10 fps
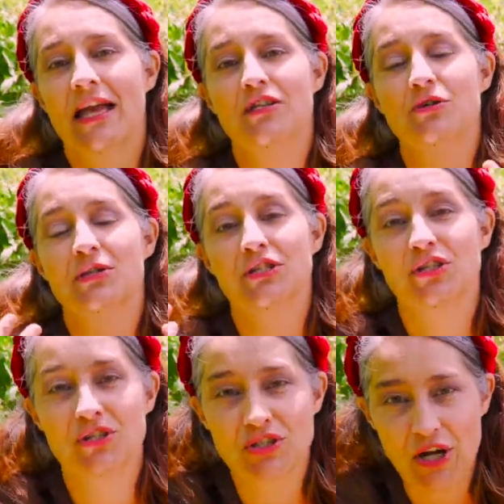and you can
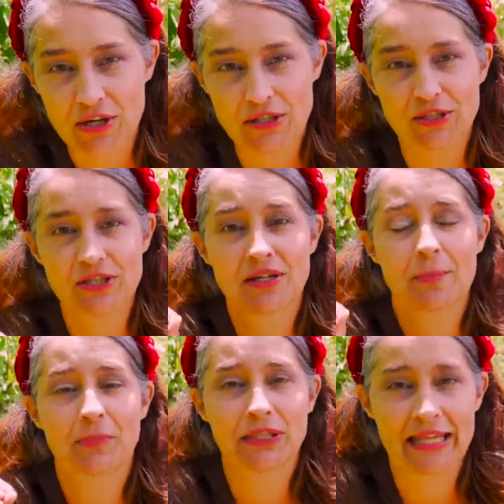start
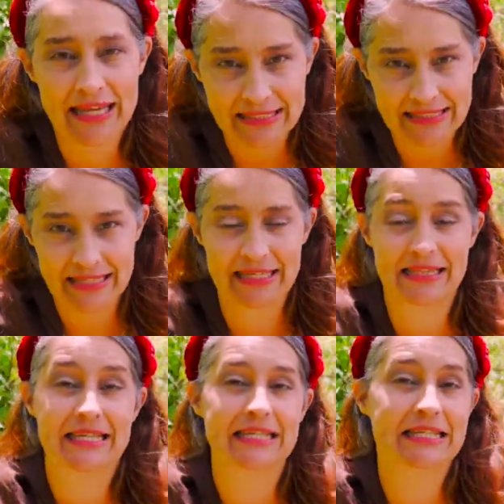
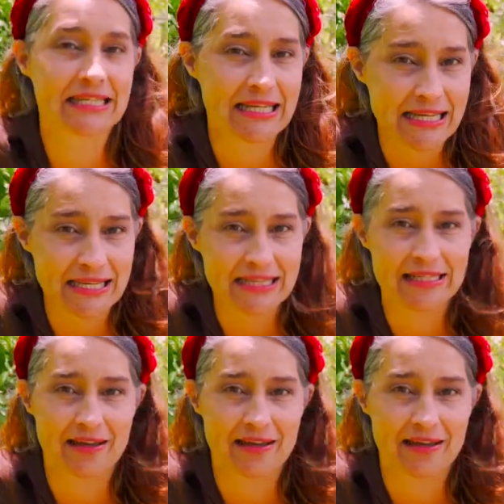planting the seeds